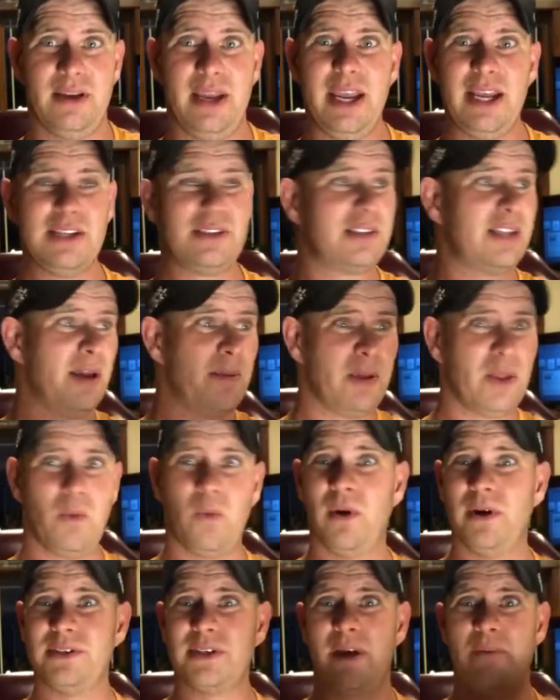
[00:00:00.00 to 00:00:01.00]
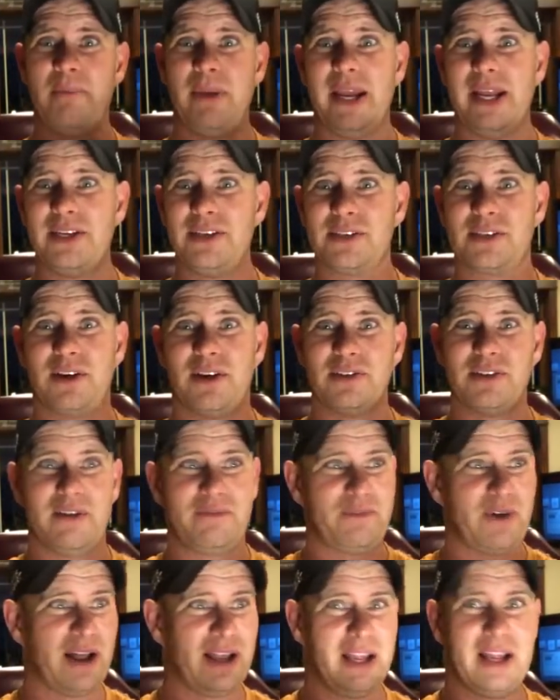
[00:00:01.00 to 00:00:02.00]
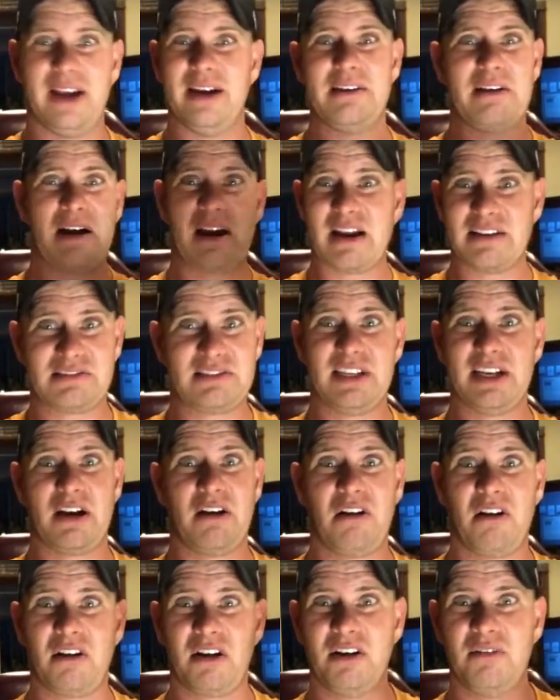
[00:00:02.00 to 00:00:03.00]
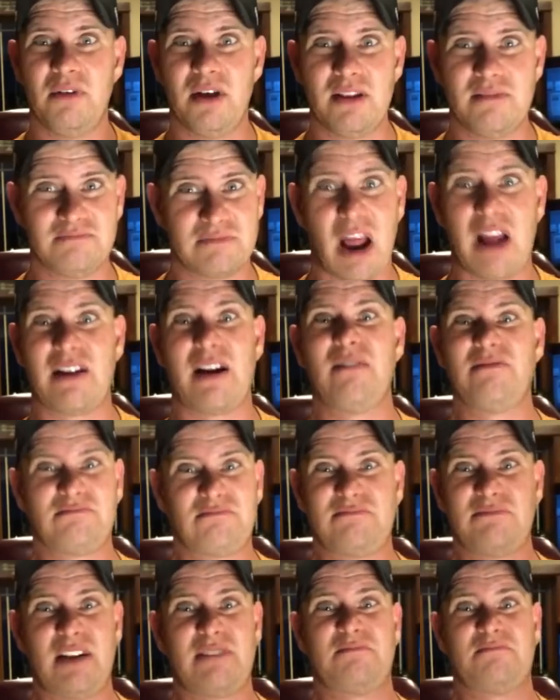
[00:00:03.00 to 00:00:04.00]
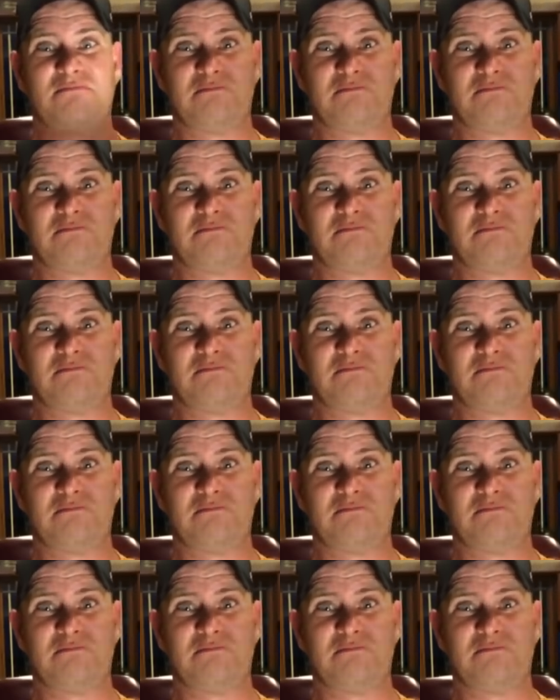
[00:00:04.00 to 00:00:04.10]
And some of the ones I banned just because I got sick of arguing with them. Half